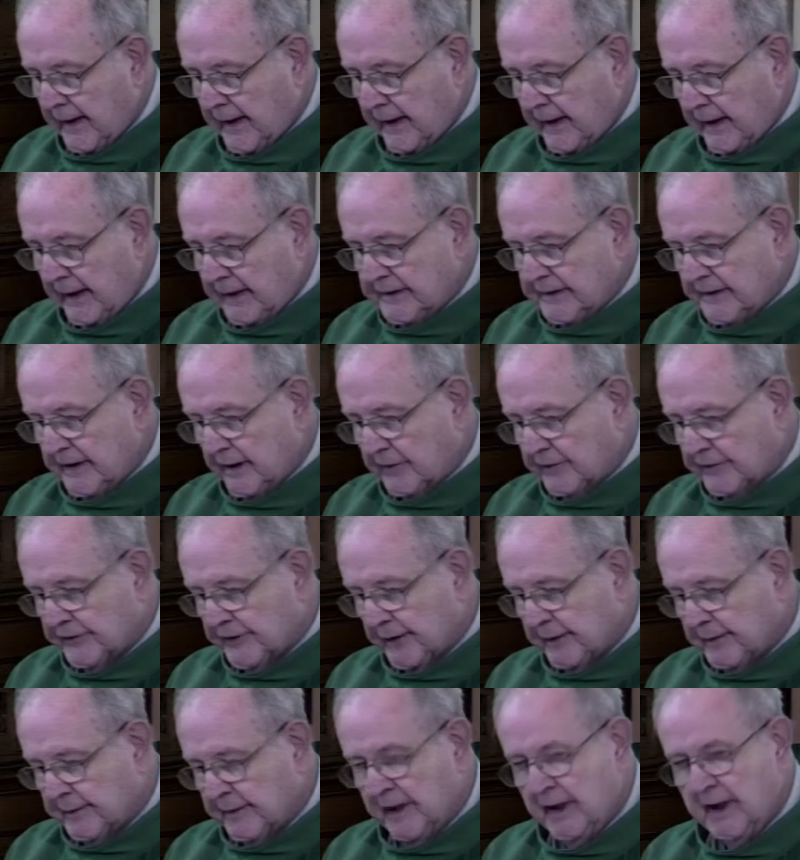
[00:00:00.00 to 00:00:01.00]
he tells
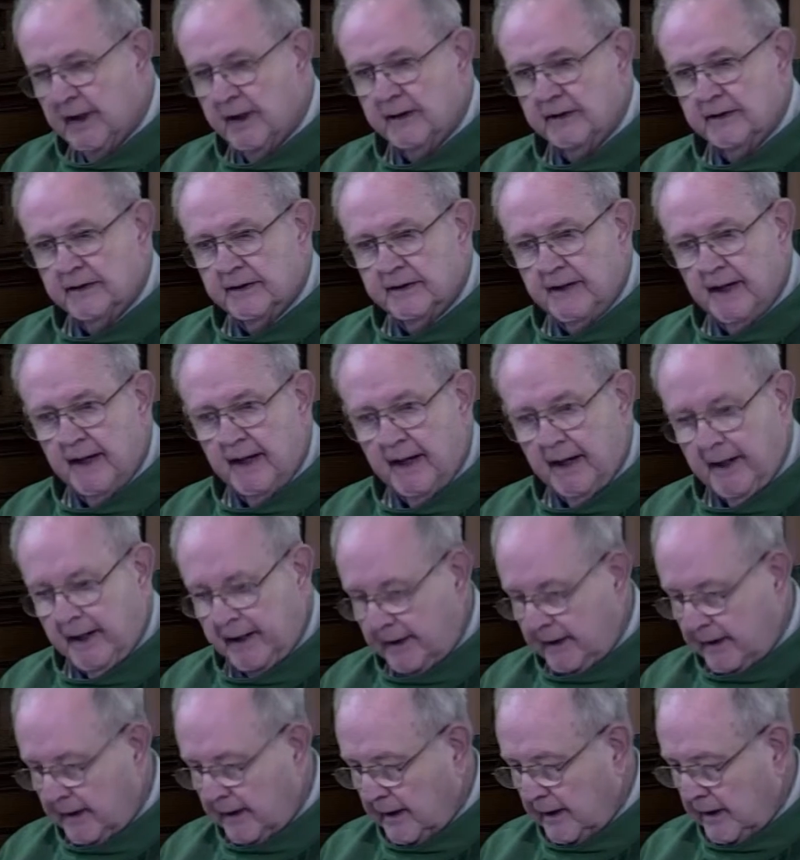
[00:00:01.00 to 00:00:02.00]
him,
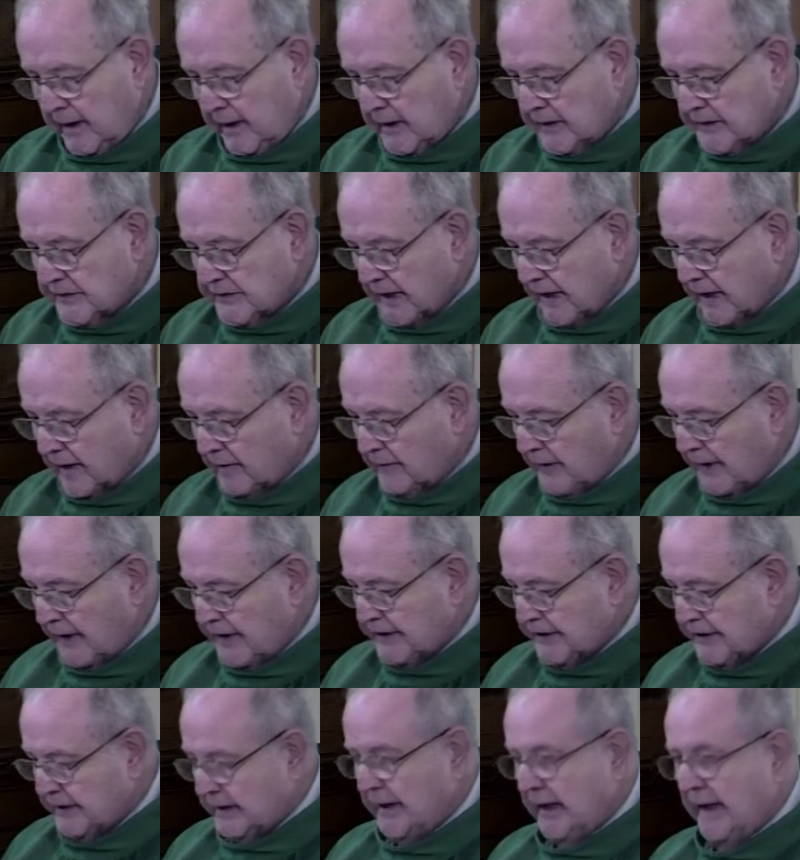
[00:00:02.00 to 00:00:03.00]
today
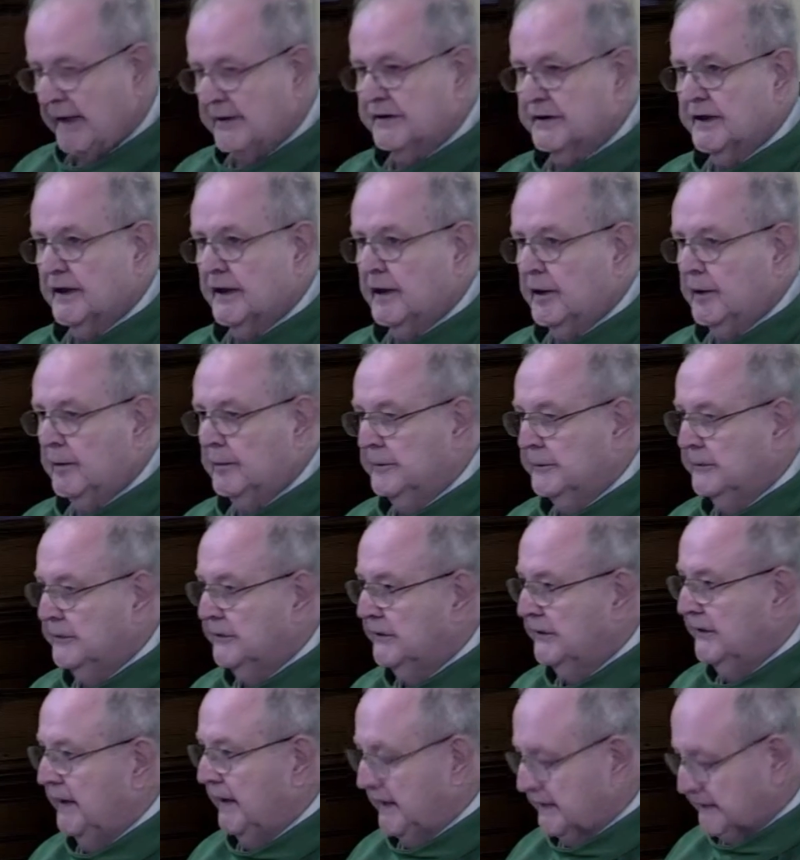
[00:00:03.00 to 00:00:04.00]
salvation has come
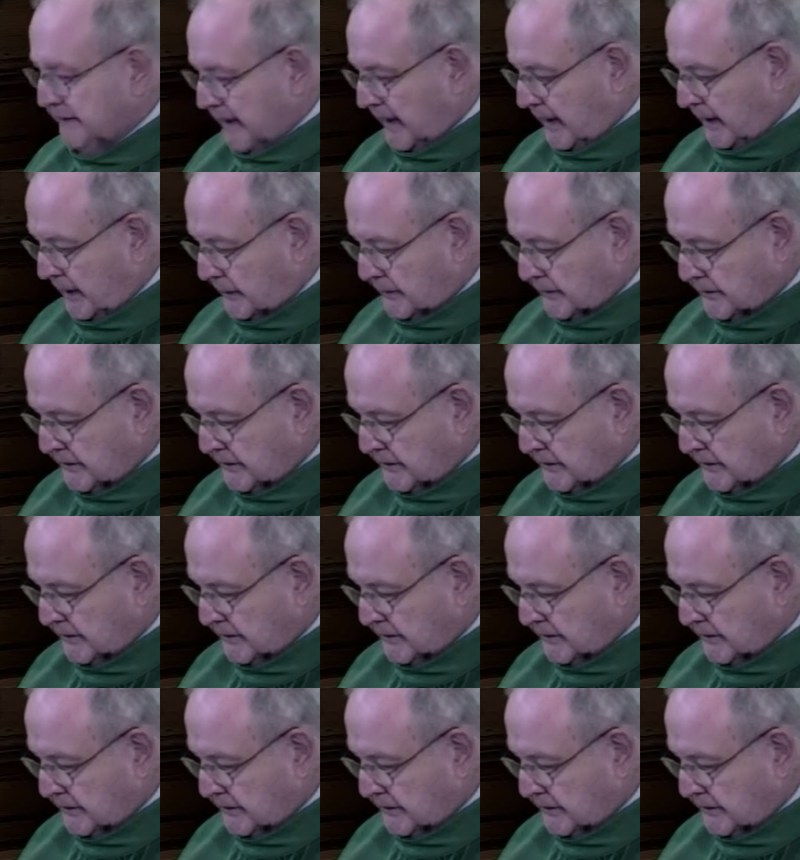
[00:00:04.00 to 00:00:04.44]
to his house.